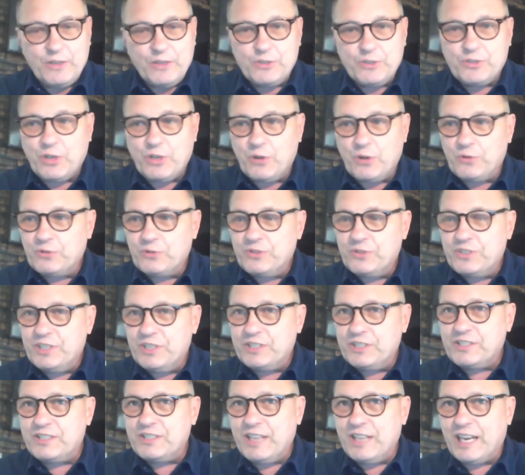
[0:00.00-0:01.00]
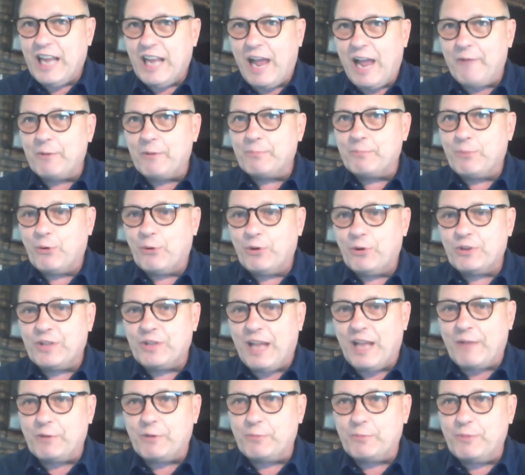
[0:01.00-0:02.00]
So just think how important
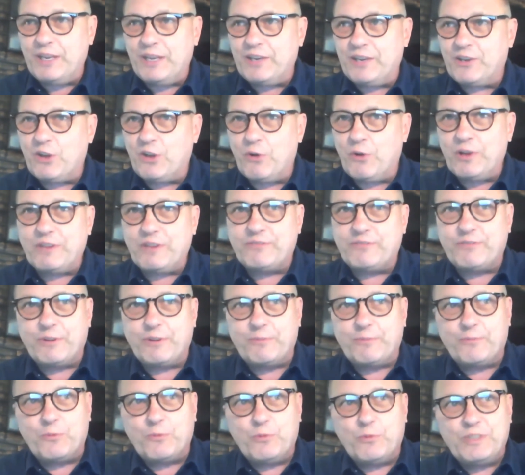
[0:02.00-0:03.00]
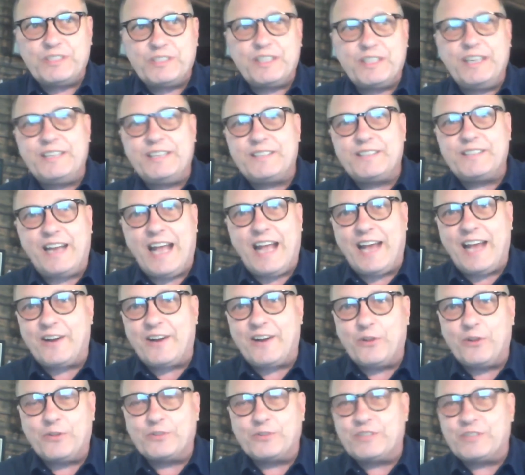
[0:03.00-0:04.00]
that would be, going from whiskeys that had
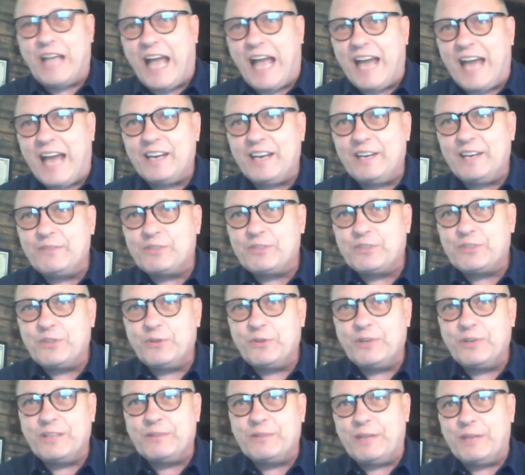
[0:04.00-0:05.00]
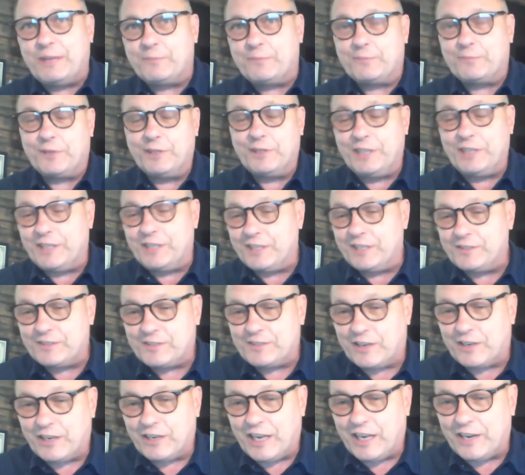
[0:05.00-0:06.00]
all those additives to it and really didn't
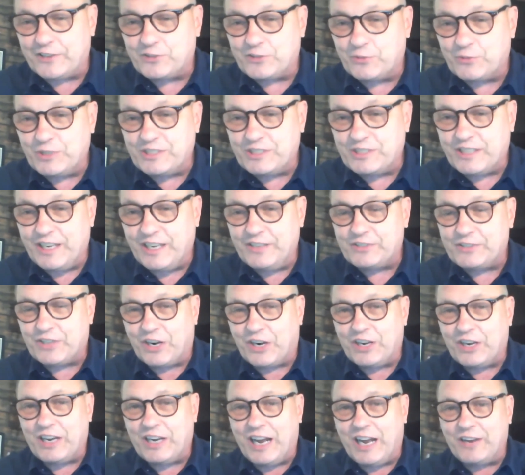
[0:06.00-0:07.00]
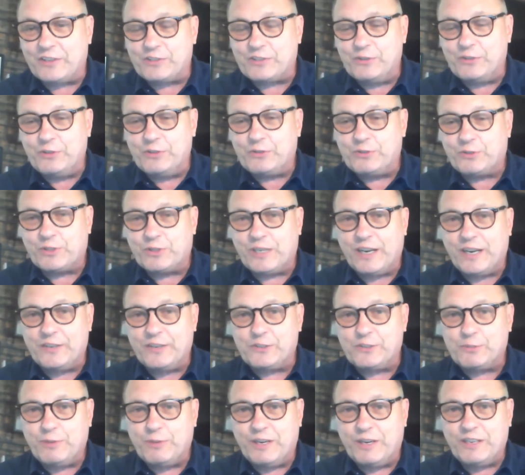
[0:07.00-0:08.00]
start out as whiskey, started out as neutral grain
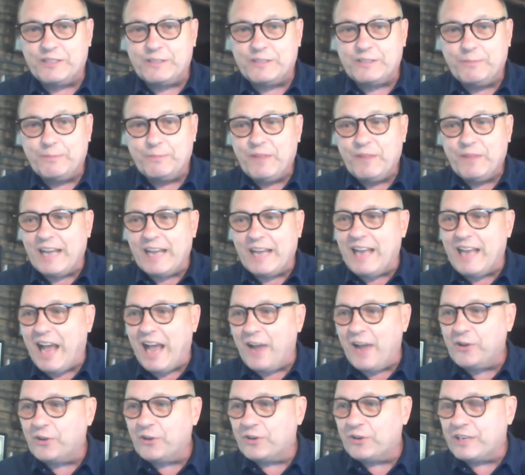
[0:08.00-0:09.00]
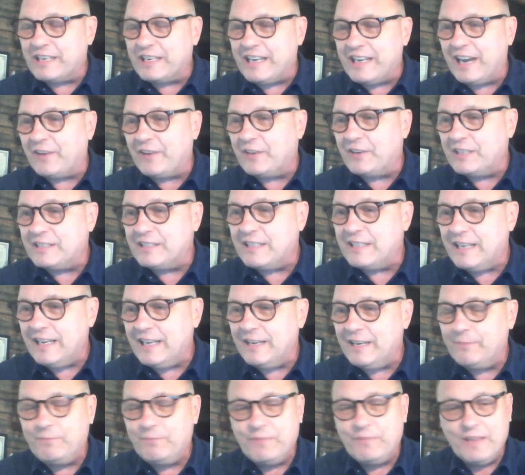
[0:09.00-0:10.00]
spirits, and now you're
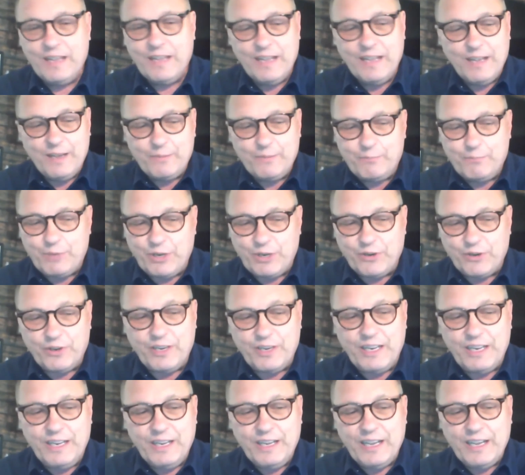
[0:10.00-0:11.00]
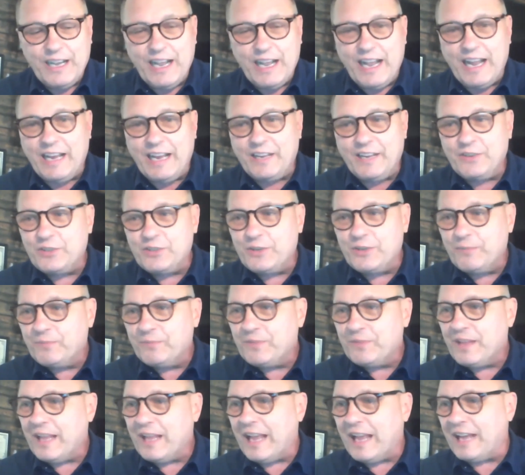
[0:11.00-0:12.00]
guaranteed purity, age,
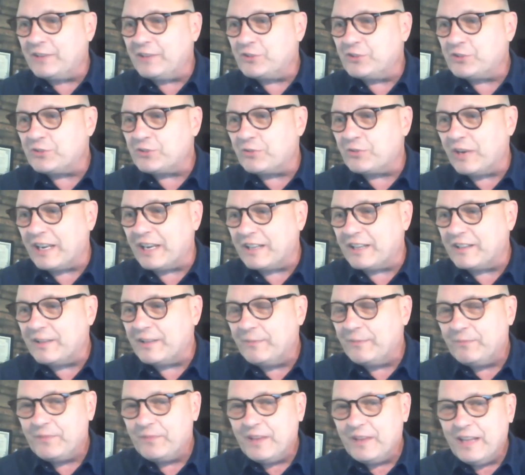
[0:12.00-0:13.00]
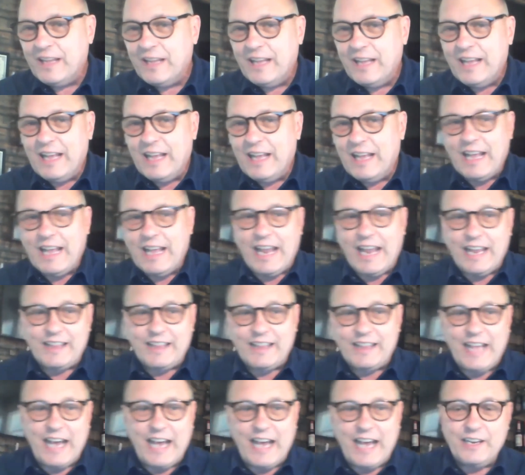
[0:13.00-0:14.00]
and strength.
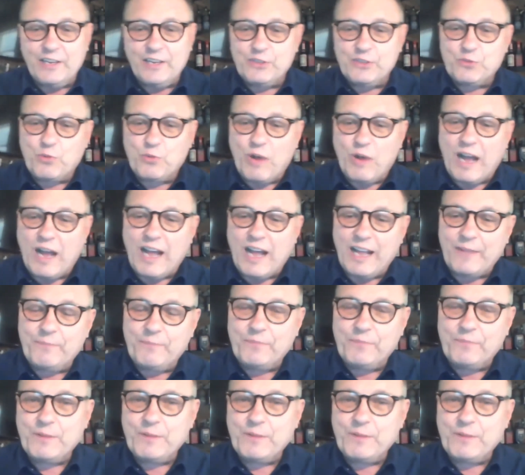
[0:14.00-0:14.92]
And that is why